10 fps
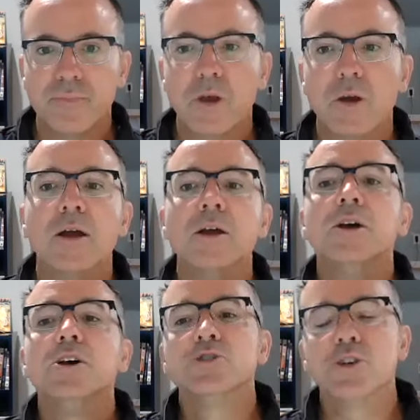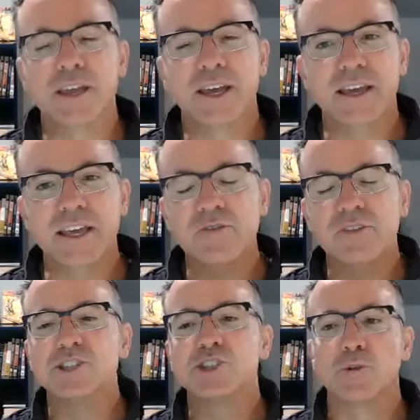Okay. Mm-hmm. So I, I, give you
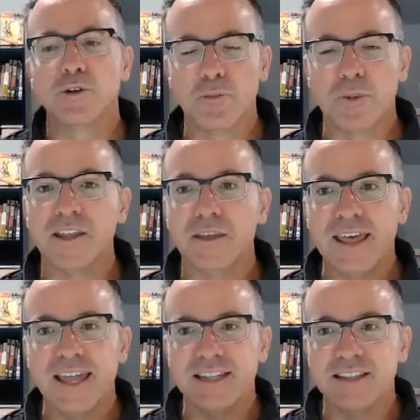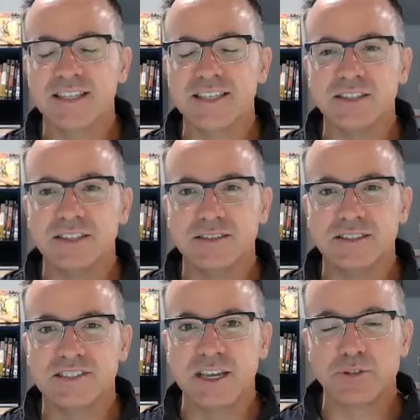that story to remind you that this
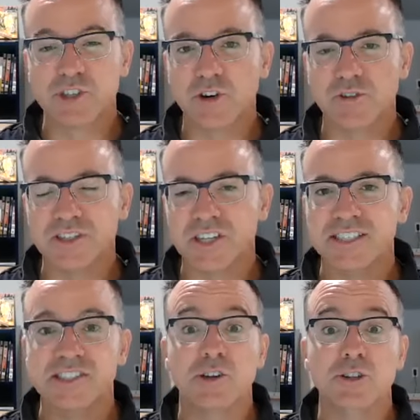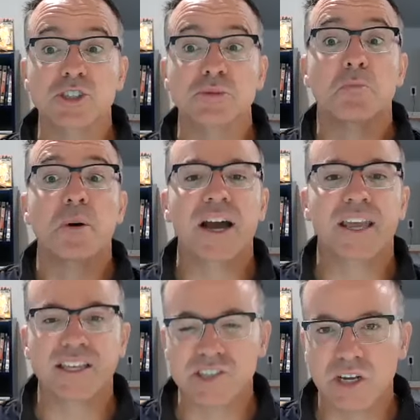cybersecurity isn't necessarily just
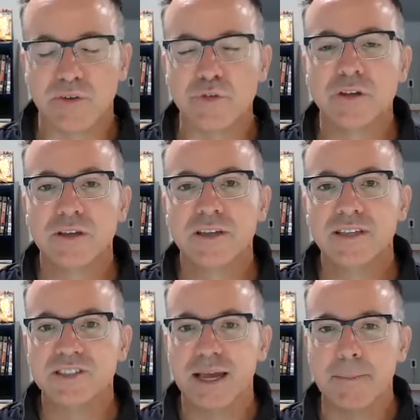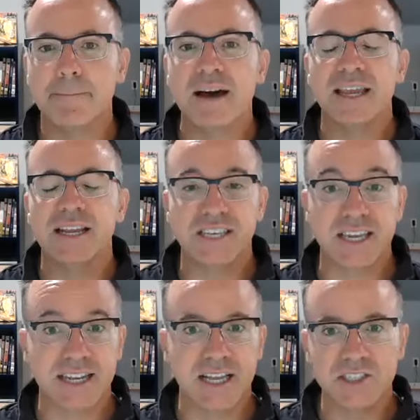buying stuff. It's not buying
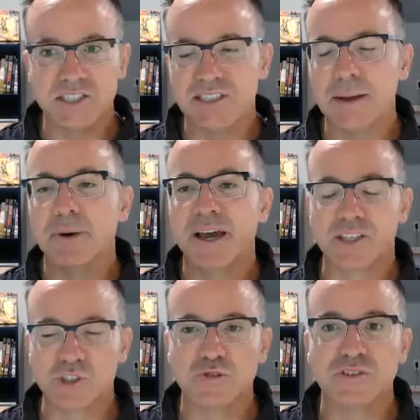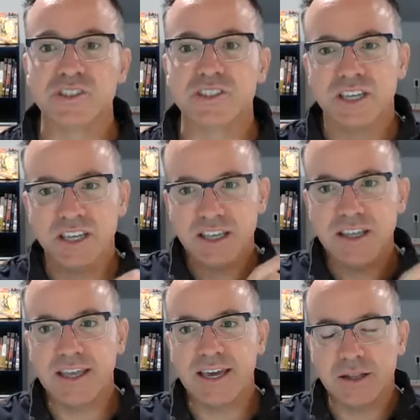technology. It's not buying services.
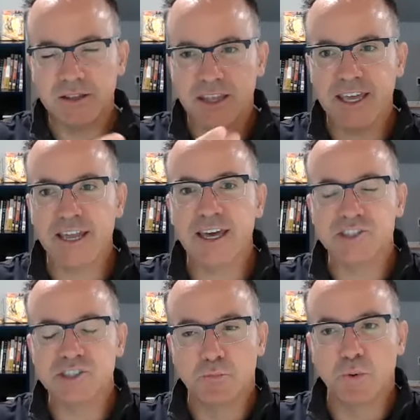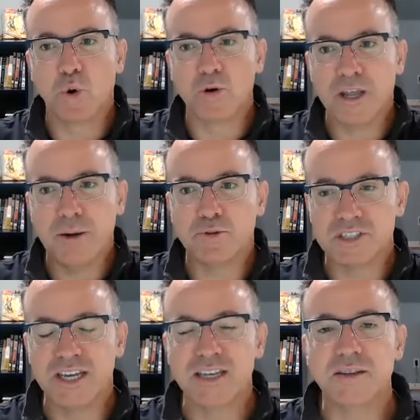You gotta you gotta kind of support and
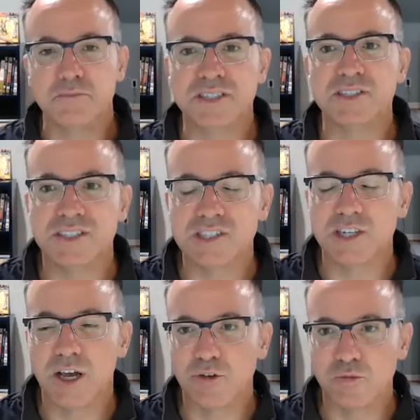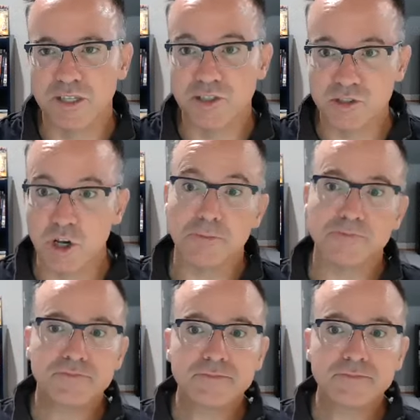protect the business and other means. So